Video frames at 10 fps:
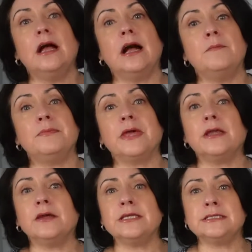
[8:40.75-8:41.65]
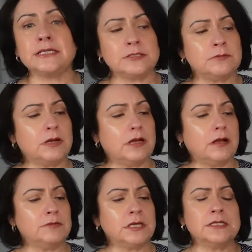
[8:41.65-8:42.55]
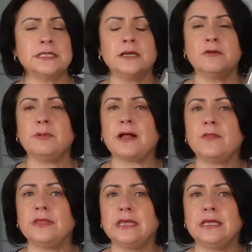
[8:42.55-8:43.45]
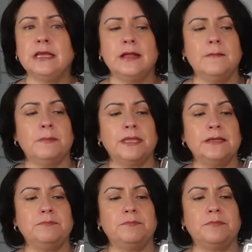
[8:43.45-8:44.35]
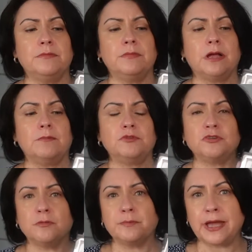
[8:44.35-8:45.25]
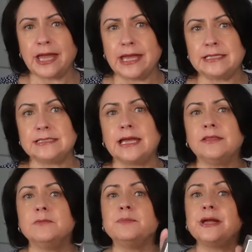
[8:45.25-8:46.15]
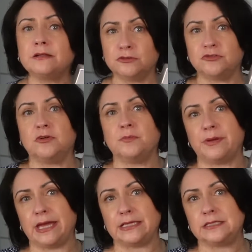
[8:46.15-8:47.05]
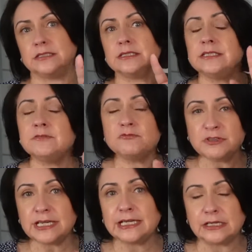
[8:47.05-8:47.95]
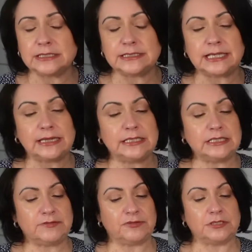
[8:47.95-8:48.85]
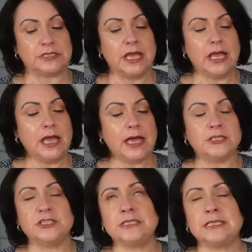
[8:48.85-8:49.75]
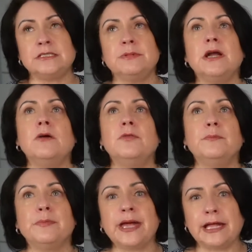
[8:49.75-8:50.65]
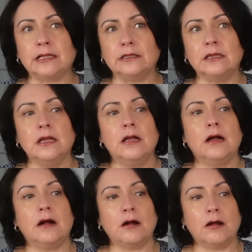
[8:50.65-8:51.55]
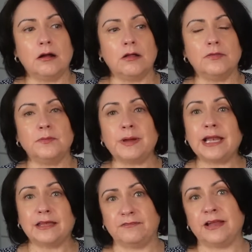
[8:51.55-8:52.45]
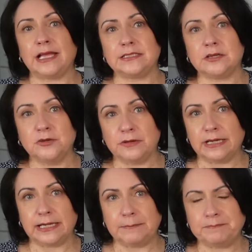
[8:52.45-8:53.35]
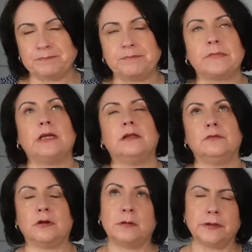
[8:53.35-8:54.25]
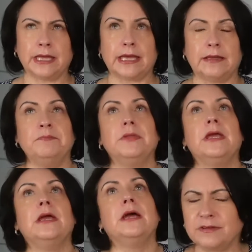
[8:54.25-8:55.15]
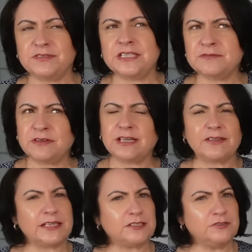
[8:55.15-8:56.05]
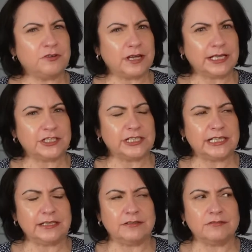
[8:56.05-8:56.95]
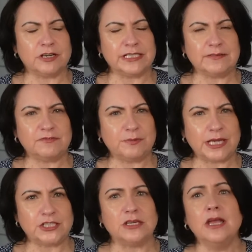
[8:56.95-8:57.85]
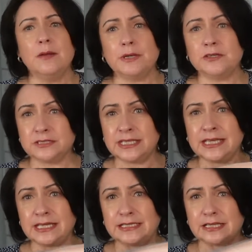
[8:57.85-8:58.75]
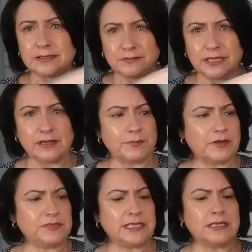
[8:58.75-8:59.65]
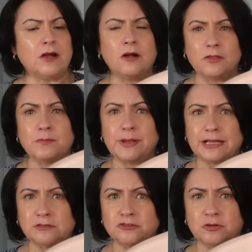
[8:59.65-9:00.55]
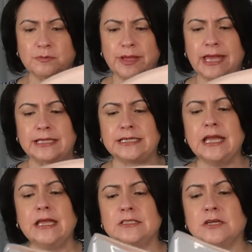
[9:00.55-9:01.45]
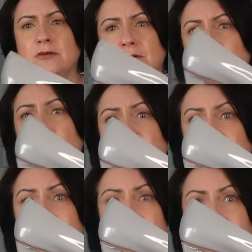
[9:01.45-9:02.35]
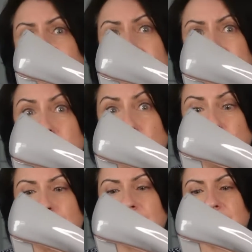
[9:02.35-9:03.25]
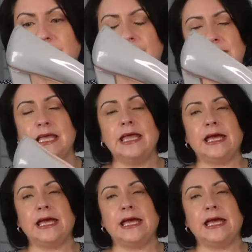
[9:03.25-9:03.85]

And I said to her, I was asking her about the trompette and the bell trompette, because I didn't really understand the difference. And she said to me, oh, the bell are the ballet flats only. And I thought, oh, okay. I've since found out that's not actually the right information, because these, I think I might have said, are the bell trompette. So obviously these are not ballet flats.